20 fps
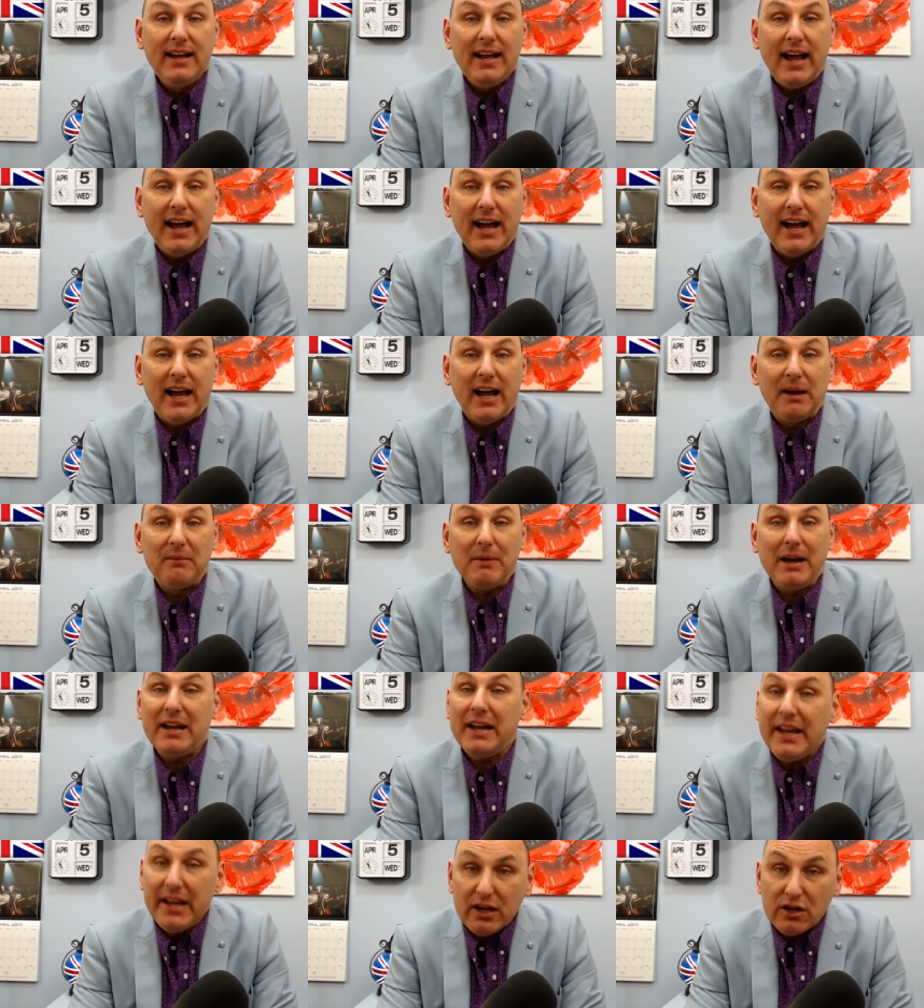Um,
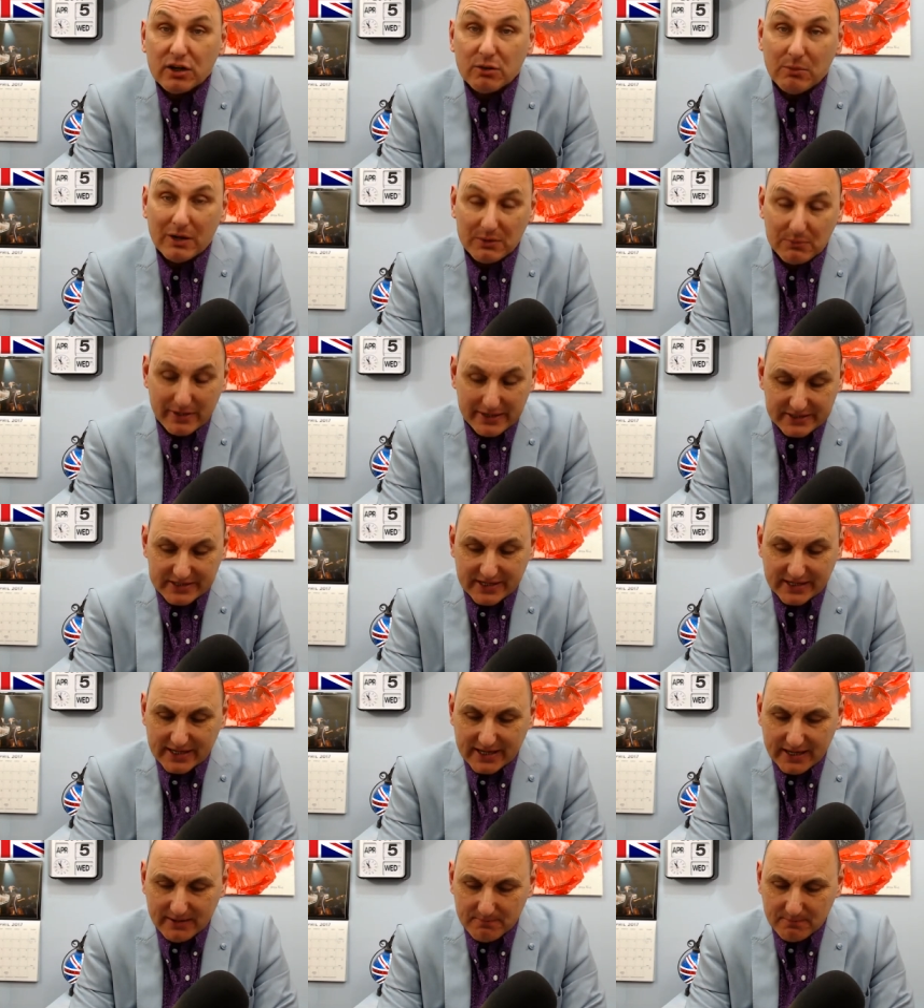and he got a one way
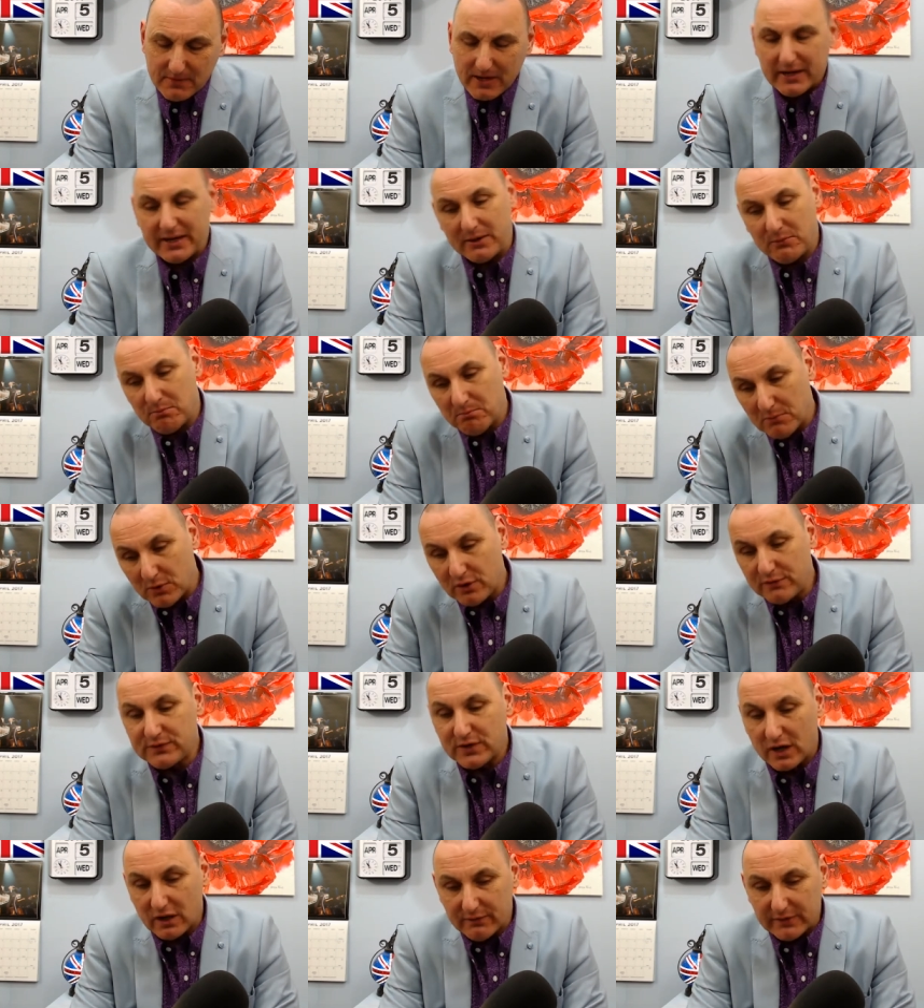ticket and he
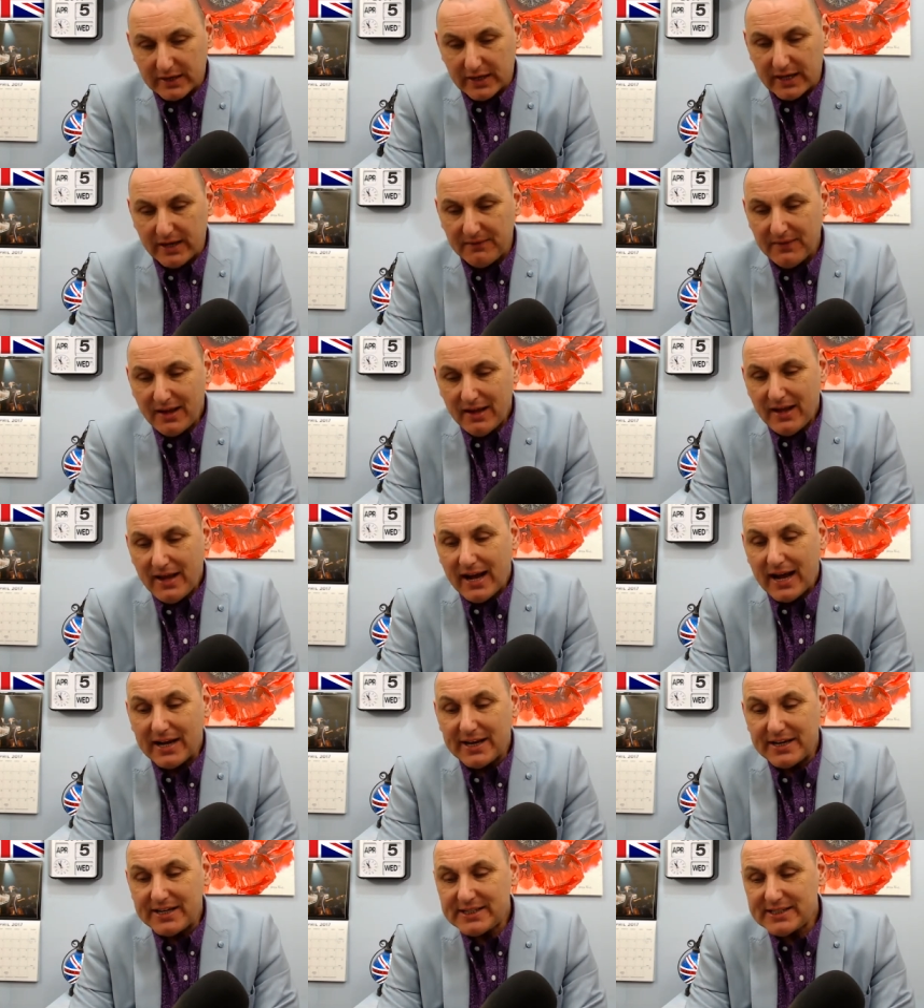moved over there
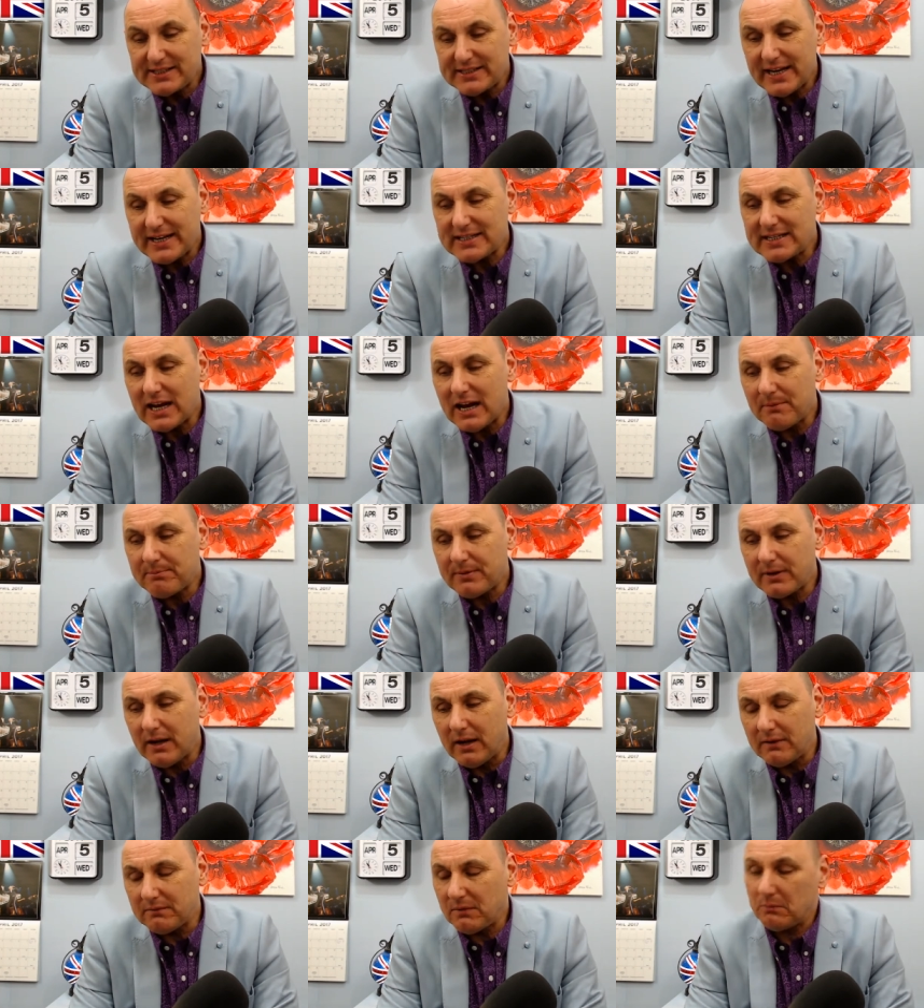and he set up,
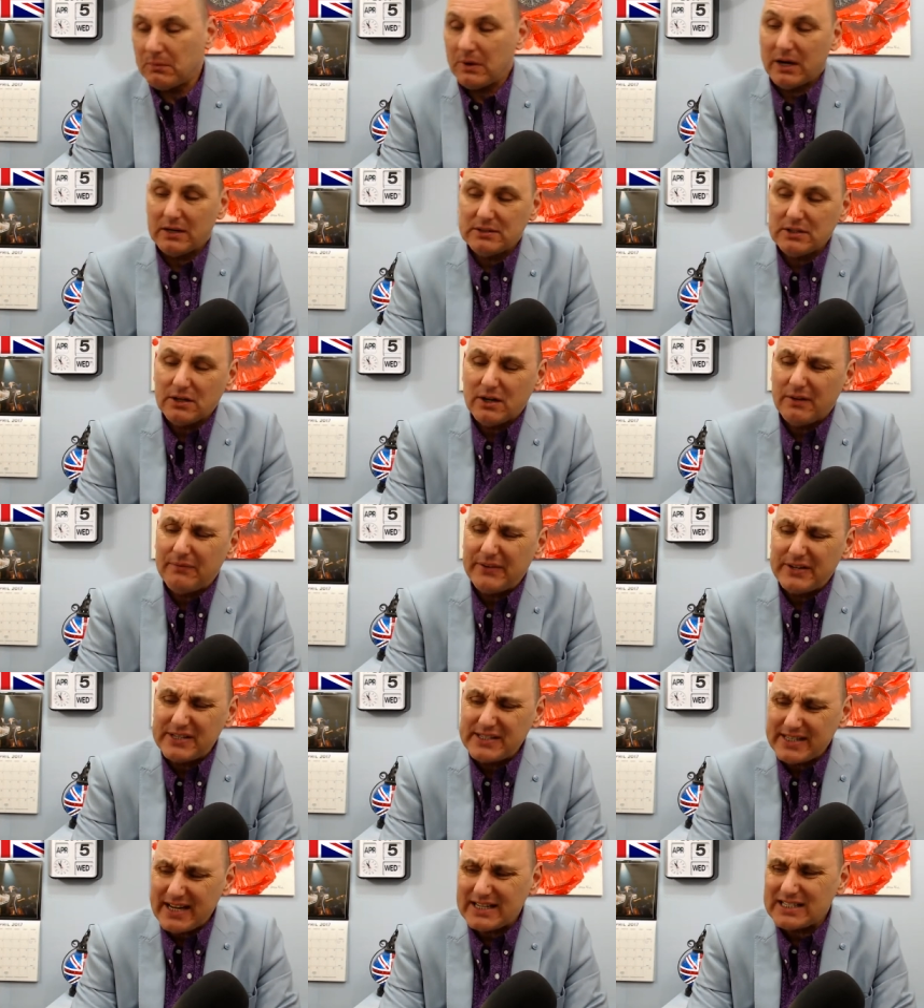uh, well, I don't know if he
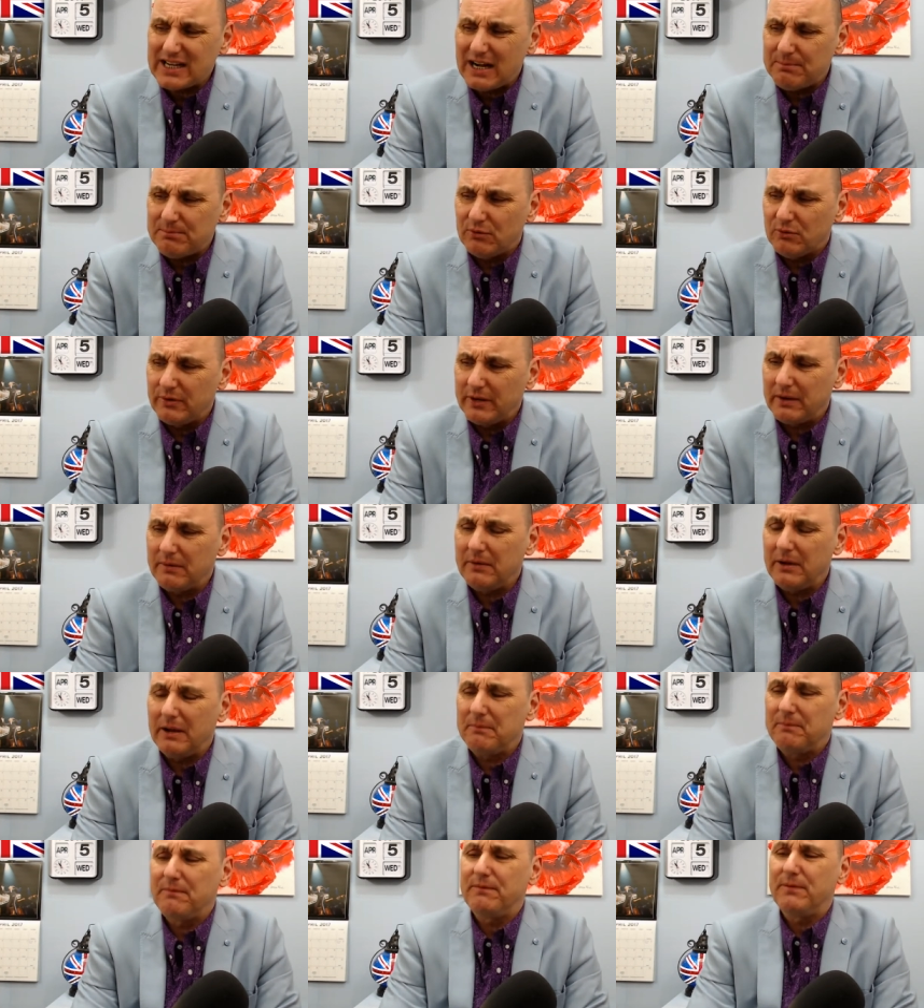set up or, he,
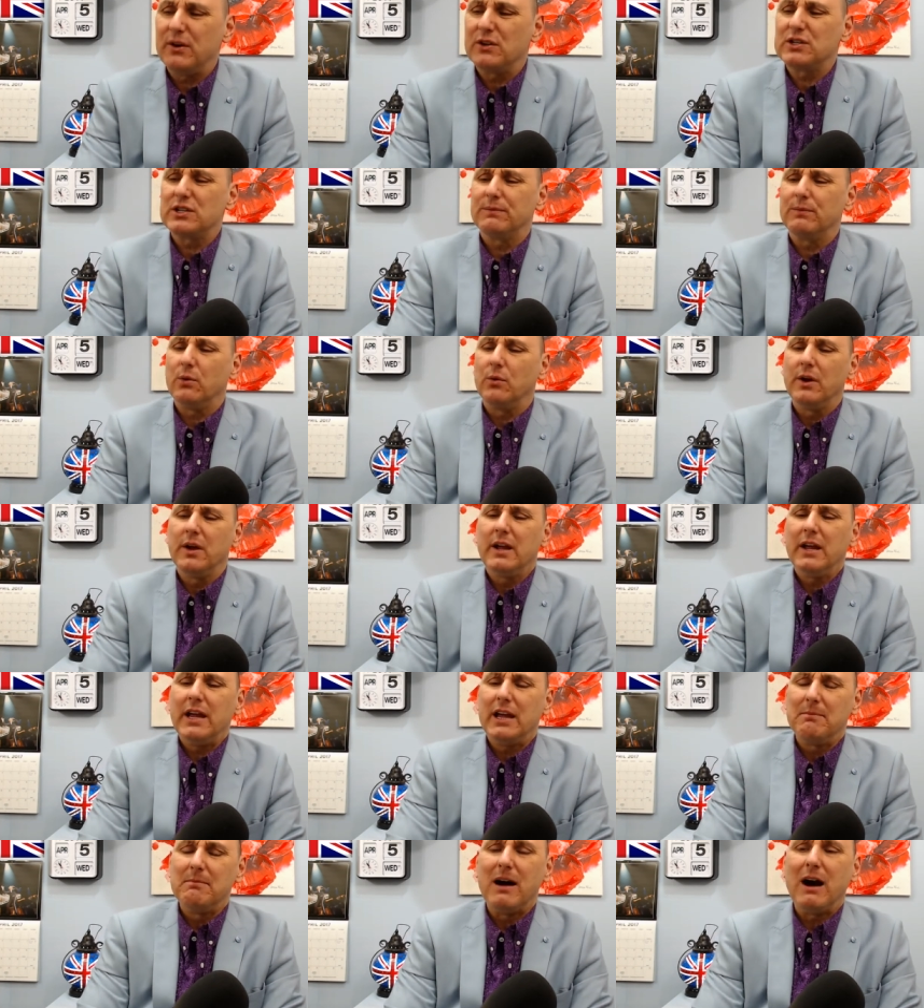he, first of all,
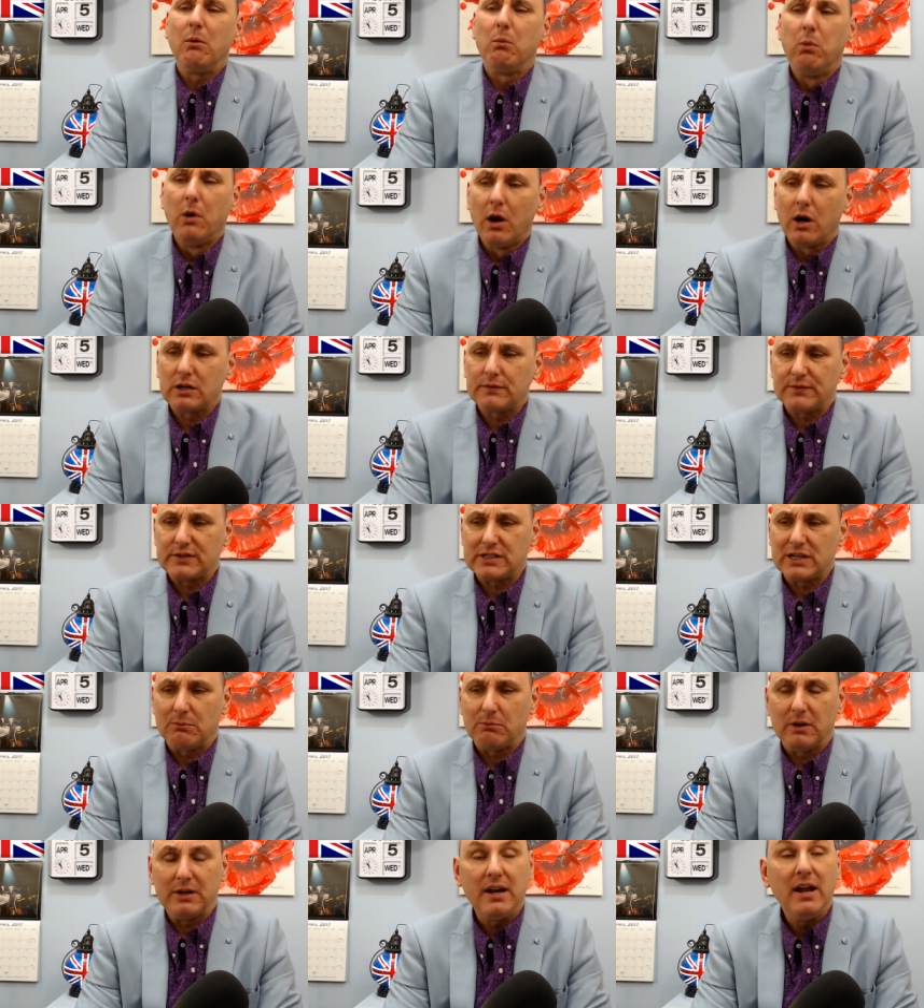he might have worked for
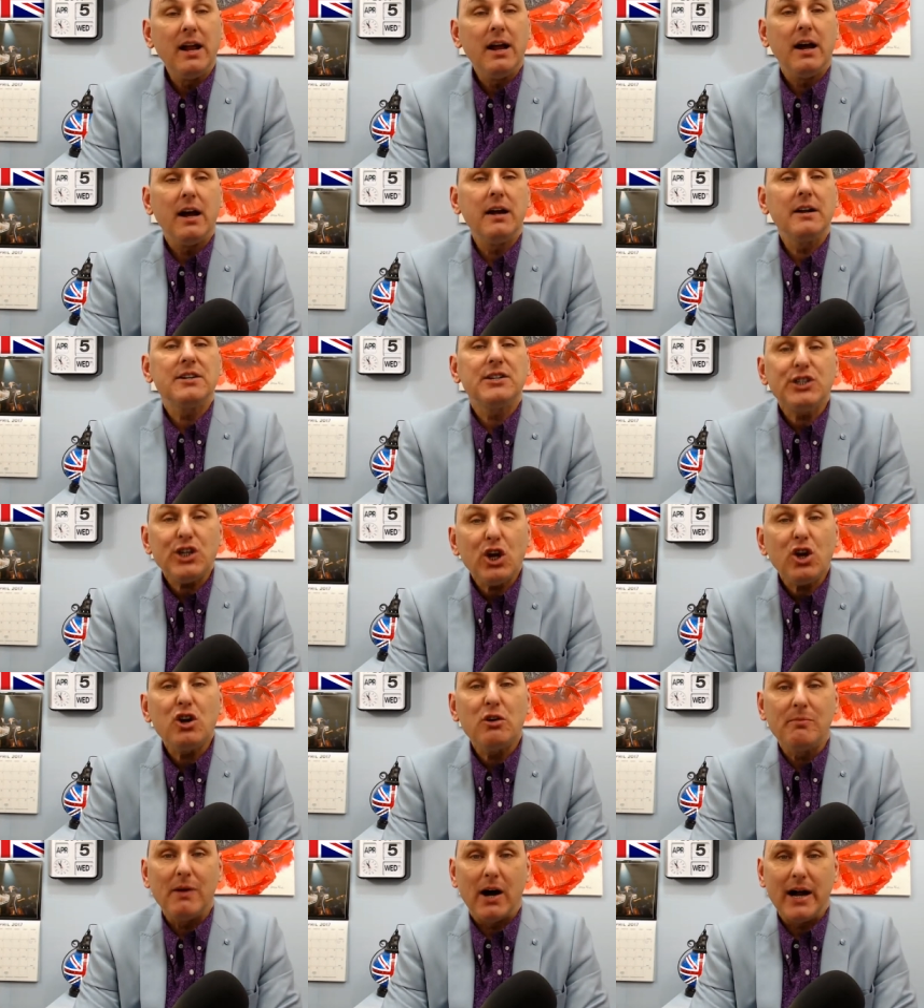someone, at
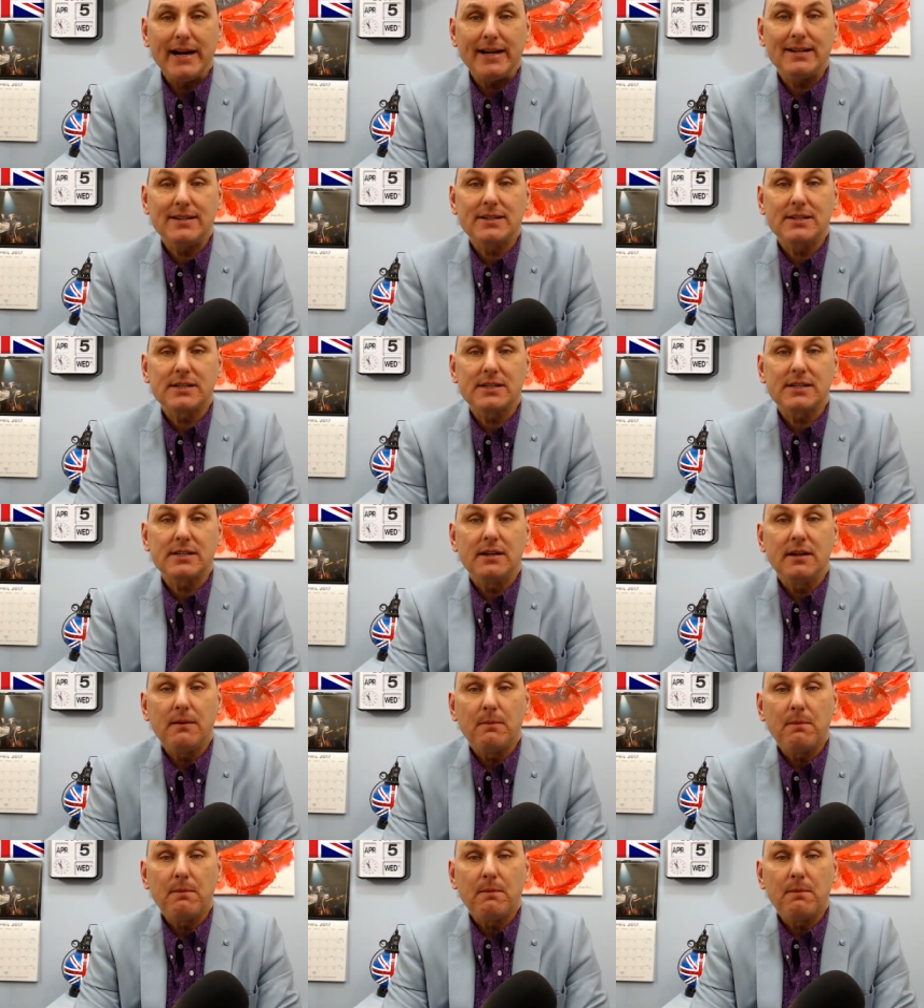termites.